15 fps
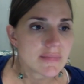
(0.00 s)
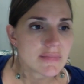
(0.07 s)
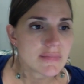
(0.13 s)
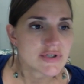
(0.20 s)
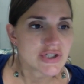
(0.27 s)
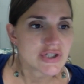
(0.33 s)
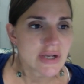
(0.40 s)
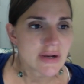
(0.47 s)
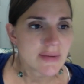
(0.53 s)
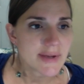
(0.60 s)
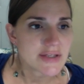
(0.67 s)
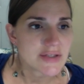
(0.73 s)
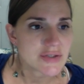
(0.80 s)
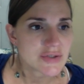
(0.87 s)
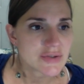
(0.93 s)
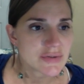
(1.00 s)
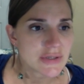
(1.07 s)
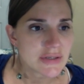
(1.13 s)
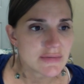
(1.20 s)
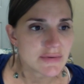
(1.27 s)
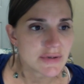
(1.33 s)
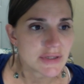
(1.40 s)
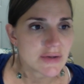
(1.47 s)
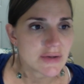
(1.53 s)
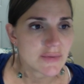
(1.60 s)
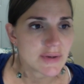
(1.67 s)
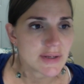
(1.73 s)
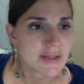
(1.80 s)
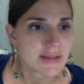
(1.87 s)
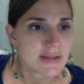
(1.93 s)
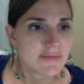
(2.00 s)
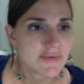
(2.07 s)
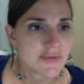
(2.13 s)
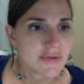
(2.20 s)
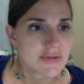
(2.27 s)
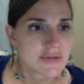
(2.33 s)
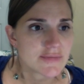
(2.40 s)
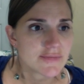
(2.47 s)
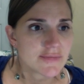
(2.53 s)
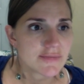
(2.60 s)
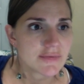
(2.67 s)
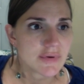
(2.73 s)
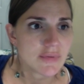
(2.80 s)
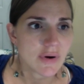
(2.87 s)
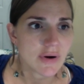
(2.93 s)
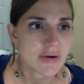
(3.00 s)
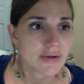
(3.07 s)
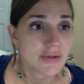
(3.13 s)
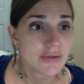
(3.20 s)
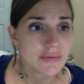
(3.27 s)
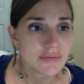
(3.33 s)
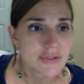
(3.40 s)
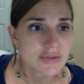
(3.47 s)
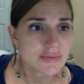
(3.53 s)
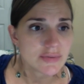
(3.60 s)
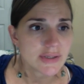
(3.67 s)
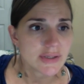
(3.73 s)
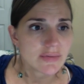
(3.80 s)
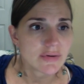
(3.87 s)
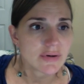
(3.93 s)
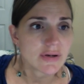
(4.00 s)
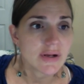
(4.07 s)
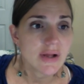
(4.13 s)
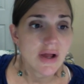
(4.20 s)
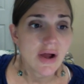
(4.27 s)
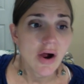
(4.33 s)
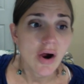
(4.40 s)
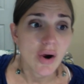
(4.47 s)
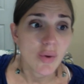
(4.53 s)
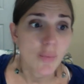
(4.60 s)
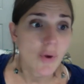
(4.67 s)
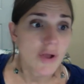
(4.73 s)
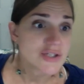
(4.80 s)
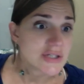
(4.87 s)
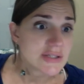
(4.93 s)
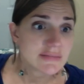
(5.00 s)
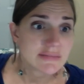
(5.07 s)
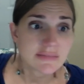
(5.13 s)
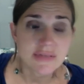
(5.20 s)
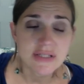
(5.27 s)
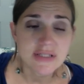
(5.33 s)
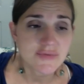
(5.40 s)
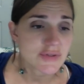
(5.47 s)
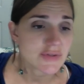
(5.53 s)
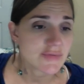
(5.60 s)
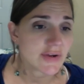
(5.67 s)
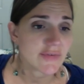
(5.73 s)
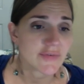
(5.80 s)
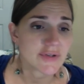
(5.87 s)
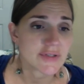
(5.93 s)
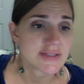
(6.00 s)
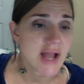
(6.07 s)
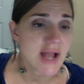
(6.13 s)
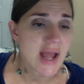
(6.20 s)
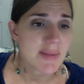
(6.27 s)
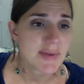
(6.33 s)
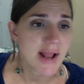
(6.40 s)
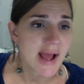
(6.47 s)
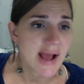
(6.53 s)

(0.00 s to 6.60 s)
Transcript: share my screen really quickly for those who are new to it or are watching this for the very first time and